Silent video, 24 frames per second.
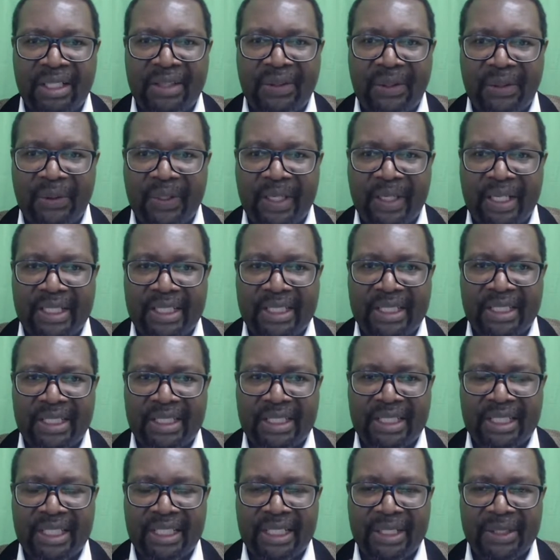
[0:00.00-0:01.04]
the
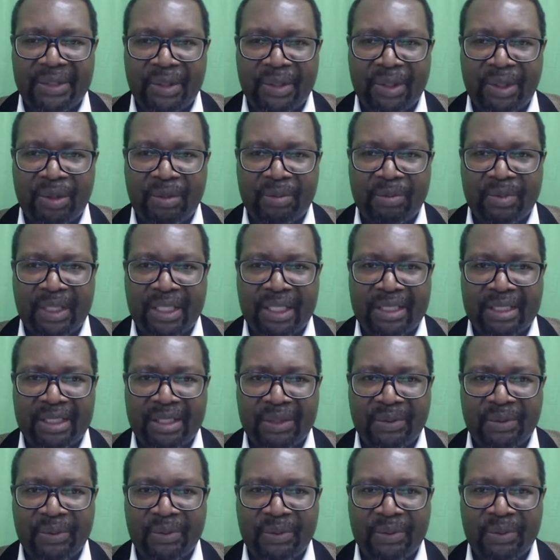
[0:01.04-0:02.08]
United Kingdom and
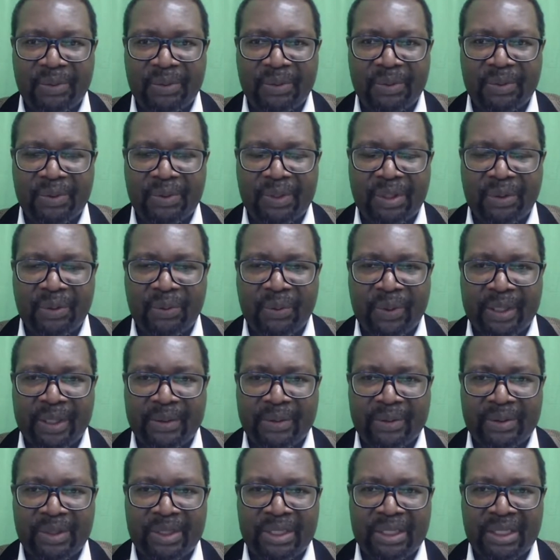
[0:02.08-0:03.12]
the
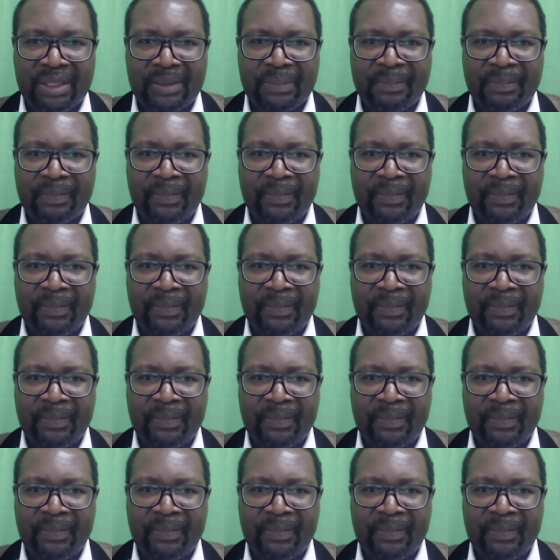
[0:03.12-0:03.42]
world,